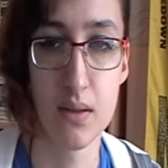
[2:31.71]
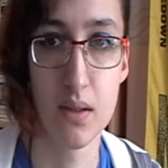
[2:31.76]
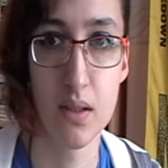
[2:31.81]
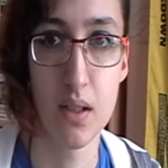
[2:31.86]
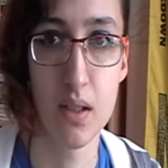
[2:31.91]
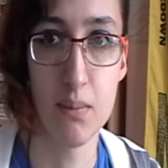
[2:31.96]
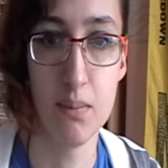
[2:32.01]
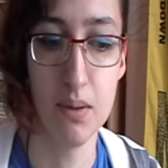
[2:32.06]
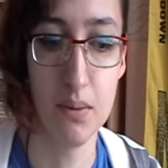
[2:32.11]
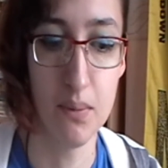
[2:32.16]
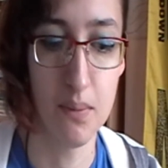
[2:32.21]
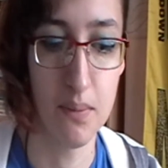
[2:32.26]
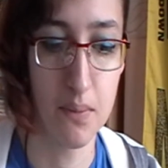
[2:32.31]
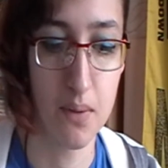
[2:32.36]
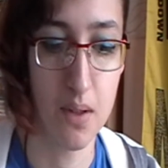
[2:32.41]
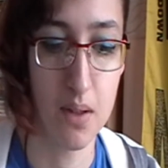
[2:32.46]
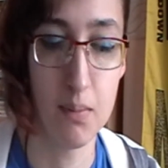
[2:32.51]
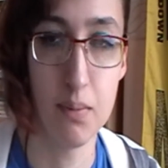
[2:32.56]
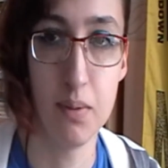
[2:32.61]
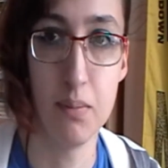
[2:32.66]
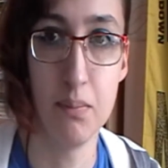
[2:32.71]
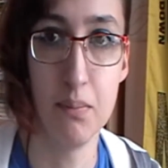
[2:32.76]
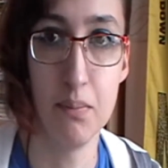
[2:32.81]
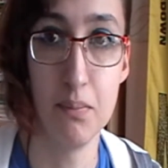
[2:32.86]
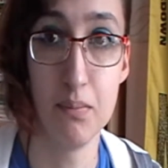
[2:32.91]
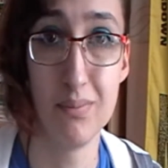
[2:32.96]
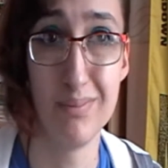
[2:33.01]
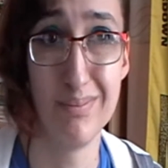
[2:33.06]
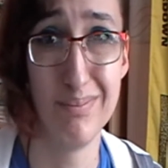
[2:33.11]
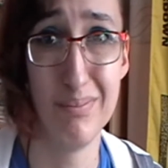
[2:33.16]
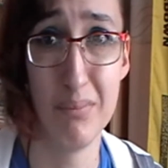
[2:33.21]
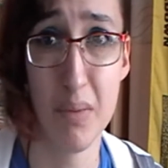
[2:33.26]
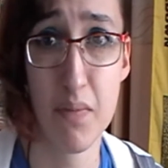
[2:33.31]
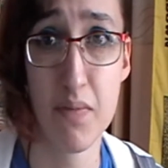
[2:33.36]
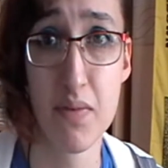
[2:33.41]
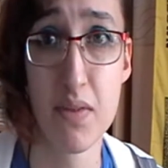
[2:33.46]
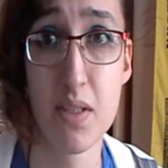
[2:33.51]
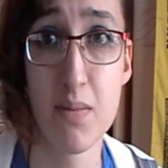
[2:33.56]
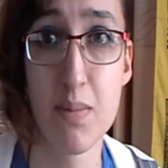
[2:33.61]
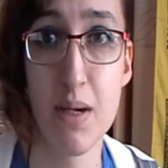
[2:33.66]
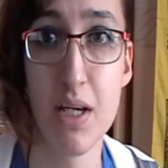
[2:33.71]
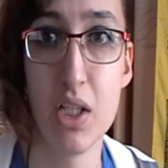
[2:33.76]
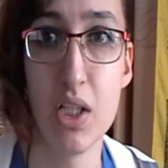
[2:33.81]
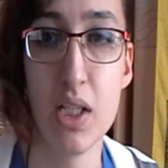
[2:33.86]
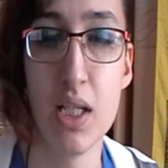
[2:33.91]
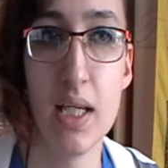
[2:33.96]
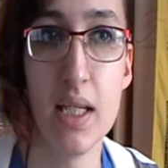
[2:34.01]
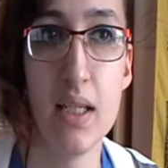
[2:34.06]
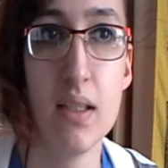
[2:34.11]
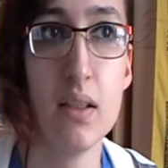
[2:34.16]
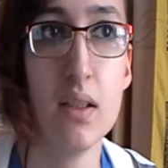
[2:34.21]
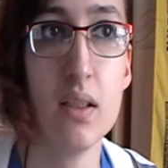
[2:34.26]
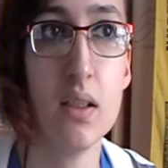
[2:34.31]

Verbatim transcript: couple of couple of months especially.